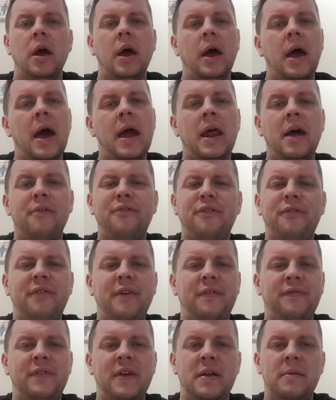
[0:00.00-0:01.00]
Had it up for
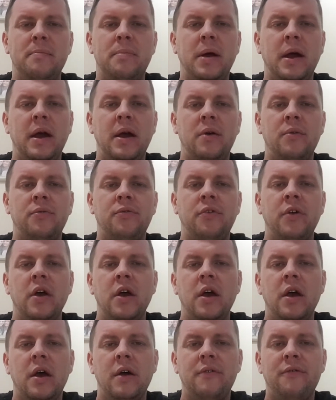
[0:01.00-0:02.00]
£15.
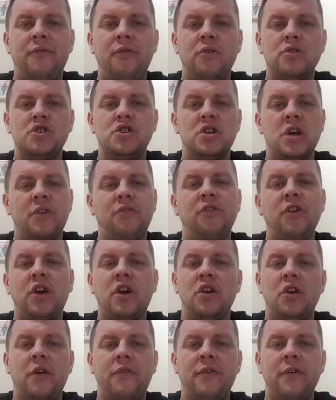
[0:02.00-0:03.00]
Unfortunately, I took
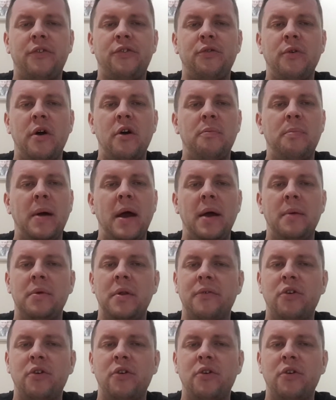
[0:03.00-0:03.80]
an offer of £12.